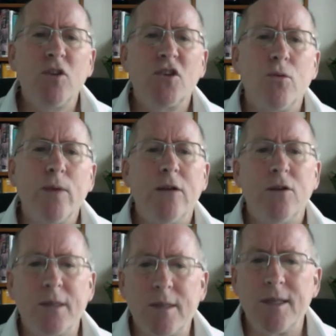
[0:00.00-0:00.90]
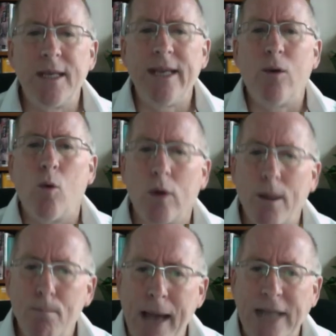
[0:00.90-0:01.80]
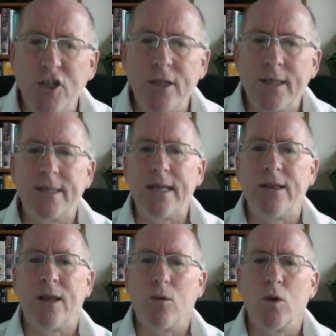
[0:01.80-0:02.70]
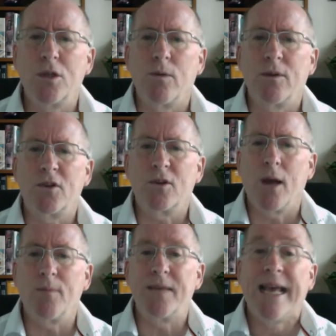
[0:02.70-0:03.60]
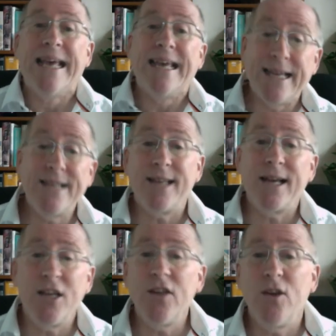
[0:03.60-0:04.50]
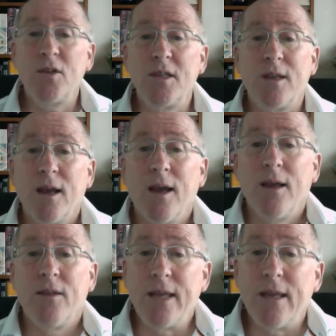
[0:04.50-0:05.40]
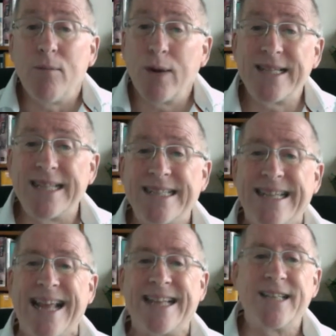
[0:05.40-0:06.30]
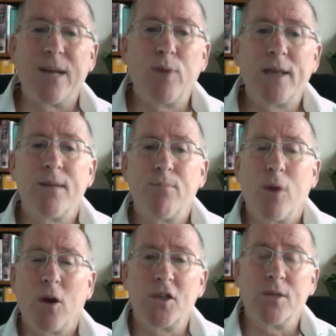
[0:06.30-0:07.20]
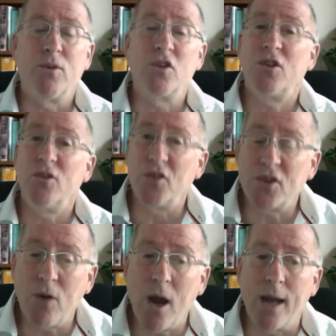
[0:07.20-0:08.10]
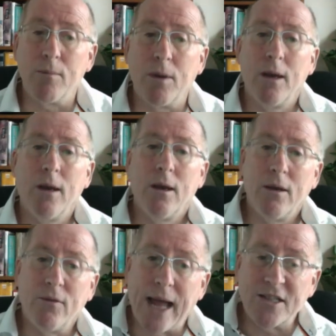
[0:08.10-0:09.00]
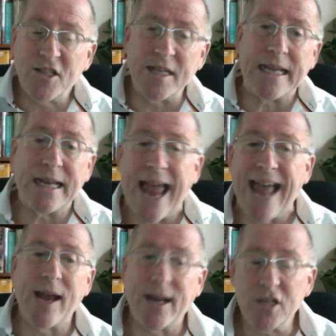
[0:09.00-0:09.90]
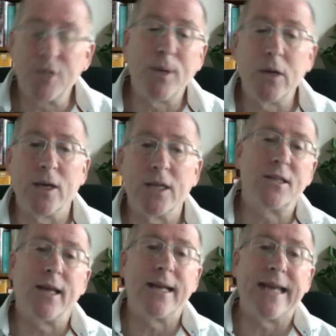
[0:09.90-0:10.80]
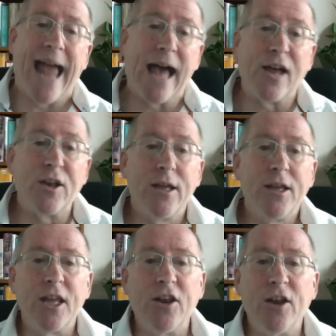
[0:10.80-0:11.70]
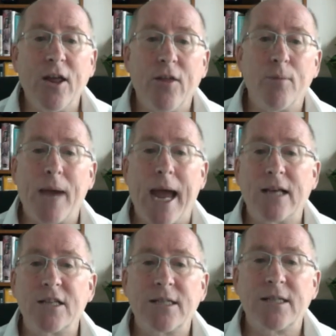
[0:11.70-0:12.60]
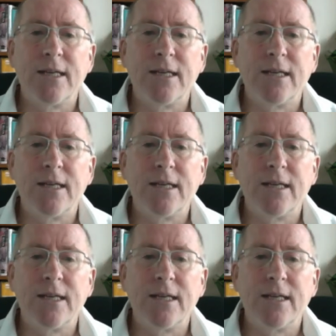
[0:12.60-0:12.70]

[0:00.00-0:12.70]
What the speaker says: the reader to see or imagine the scene that Wordsworth describes, is that he uses the present tense and present participles to describe that scene and that experience that he had in the past.